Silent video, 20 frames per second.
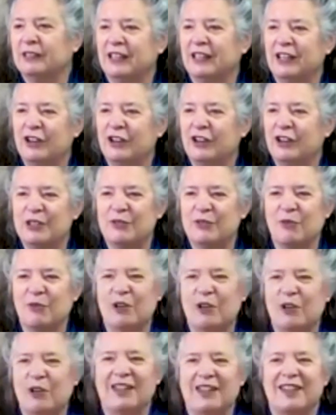You know, it's
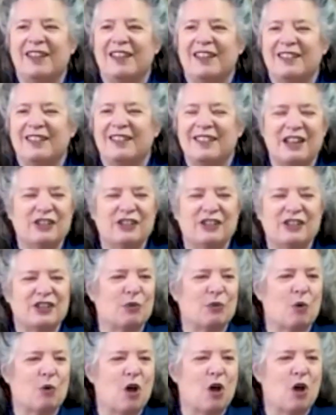not just
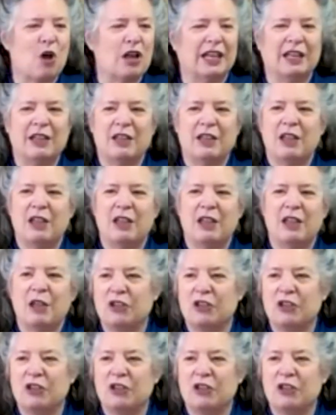the walking,